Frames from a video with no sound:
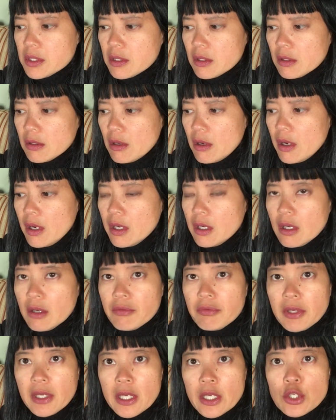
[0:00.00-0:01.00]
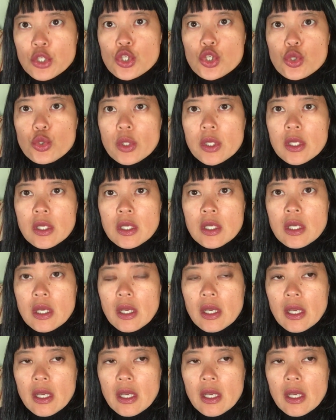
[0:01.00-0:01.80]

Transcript: is a lot of intrigue